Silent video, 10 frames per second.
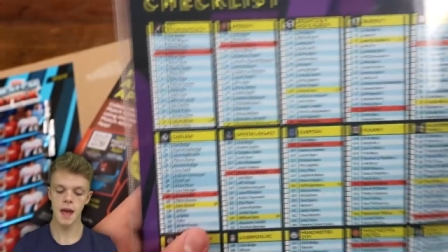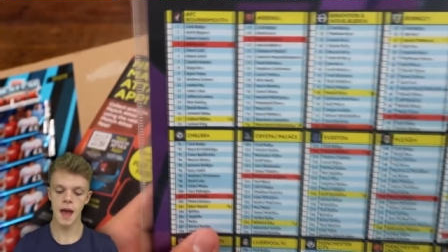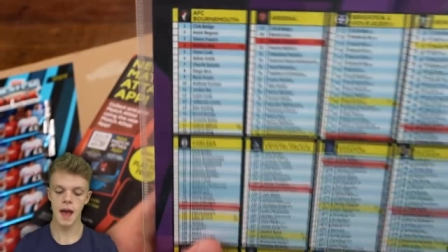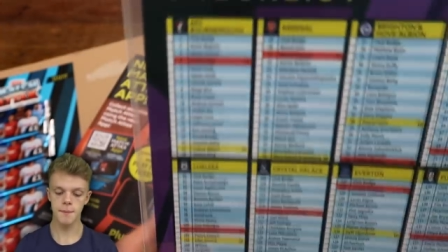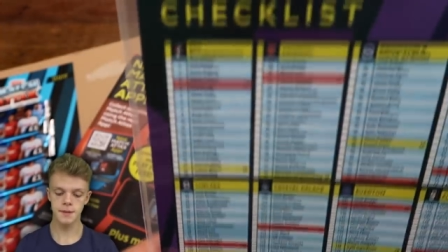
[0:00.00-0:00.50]

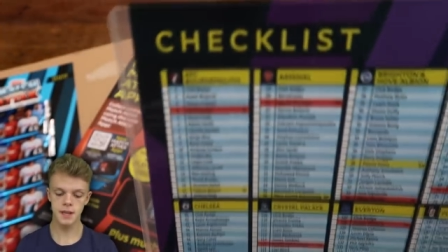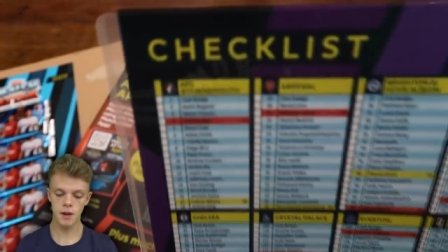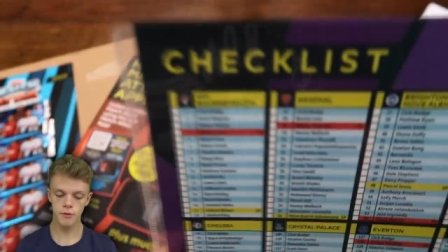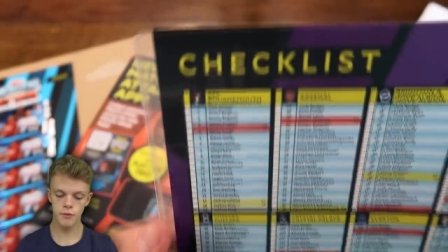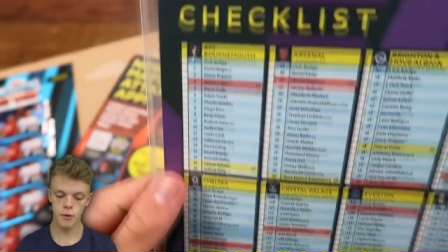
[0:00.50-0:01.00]
Um,
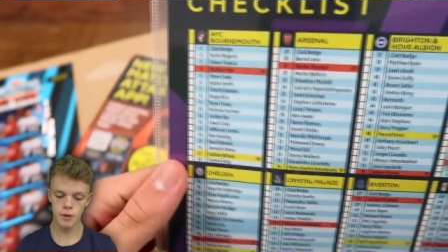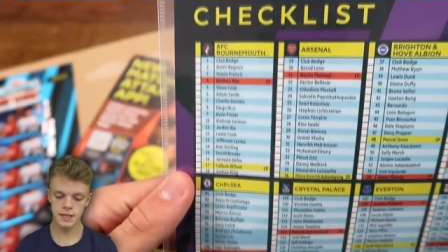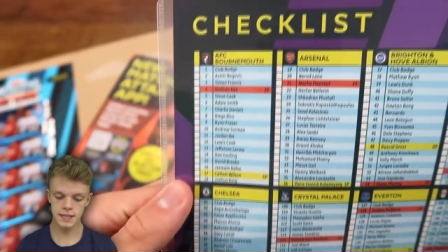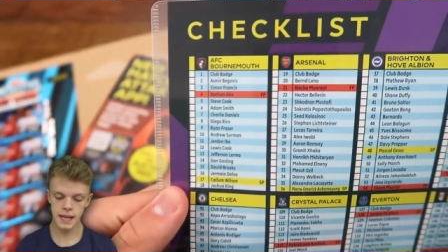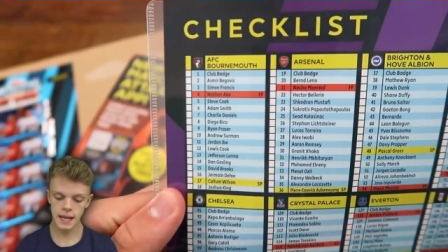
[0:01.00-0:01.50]
so for
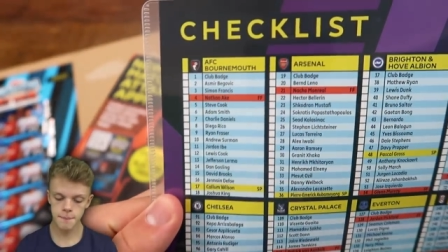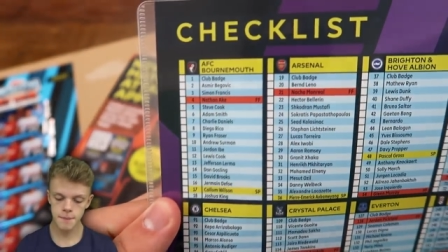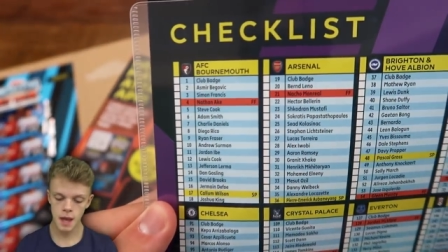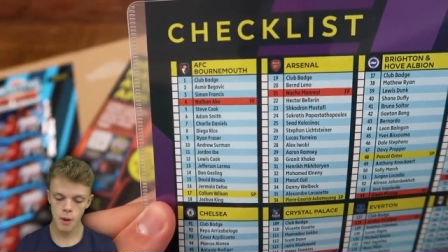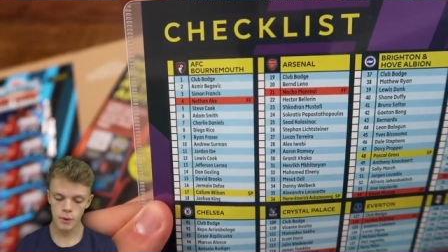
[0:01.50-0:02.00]
each team,
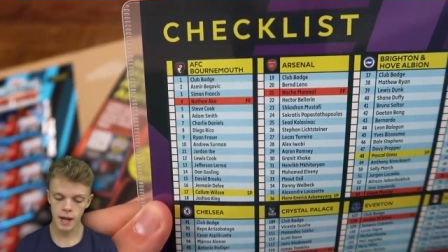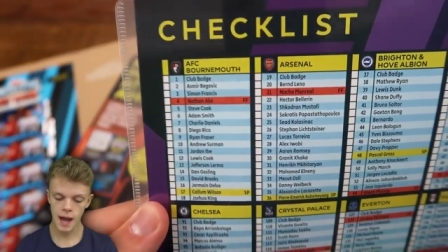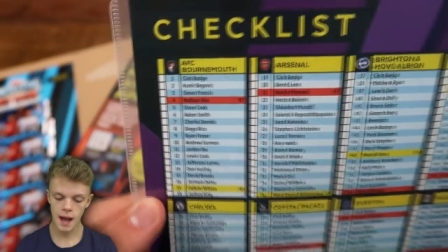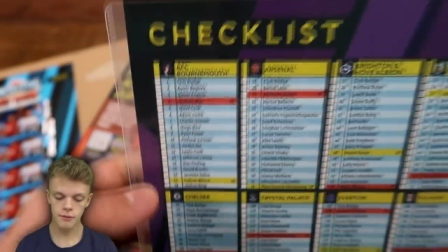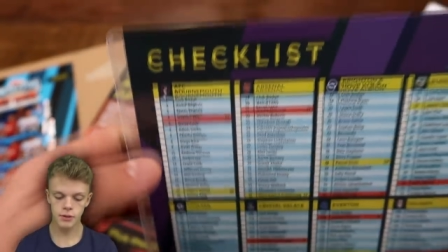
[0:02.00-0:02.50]
we
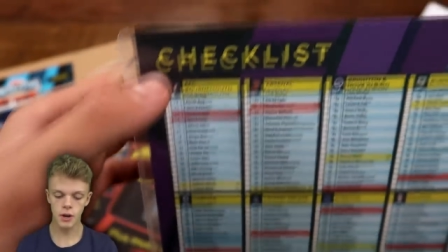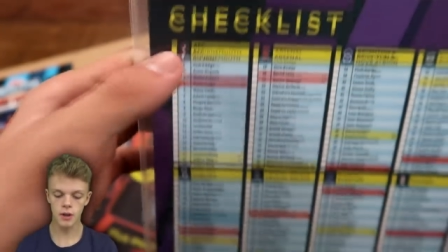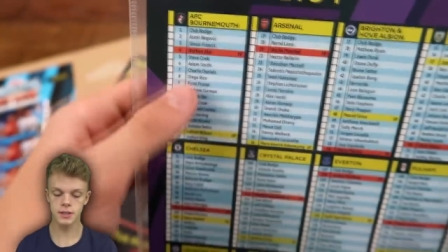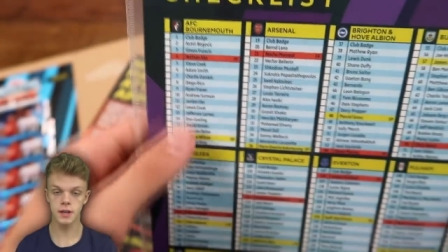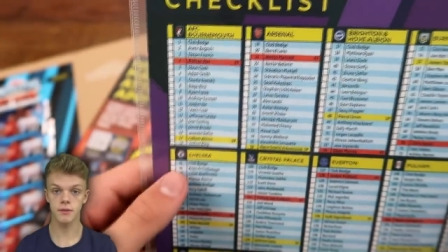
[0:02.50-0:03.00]
have
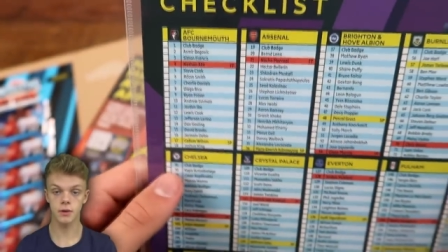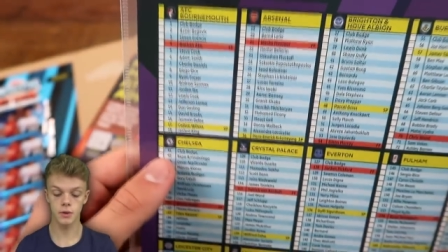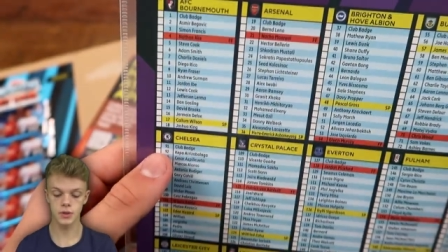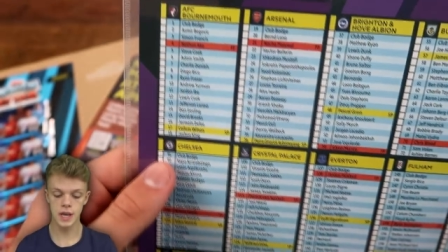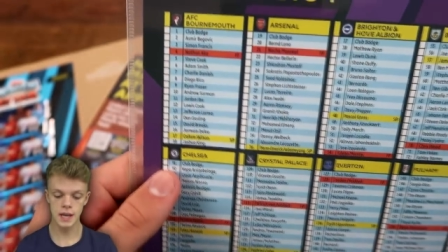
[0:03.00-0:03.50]
got, of
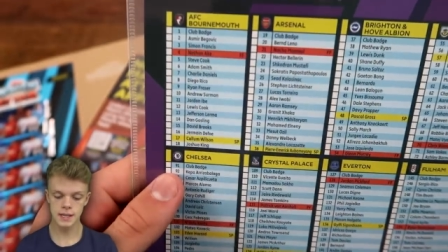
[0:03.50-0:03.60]
course,